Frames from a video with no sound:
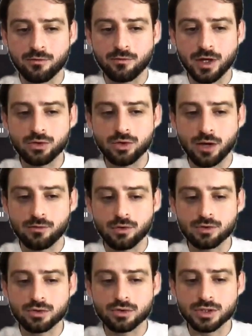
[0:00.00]
when you have
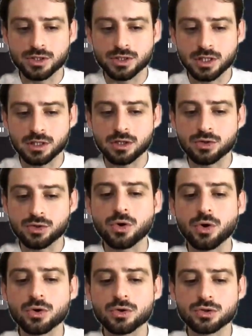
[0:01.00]
all users and then you
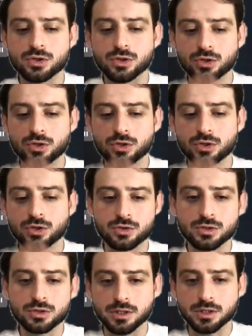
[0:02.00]
go to your
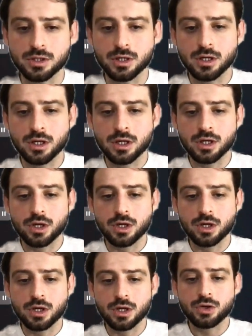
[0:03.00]
user,
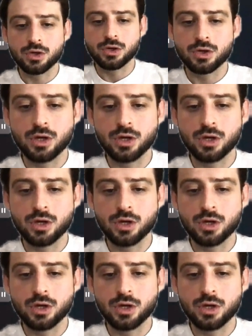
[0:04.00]
you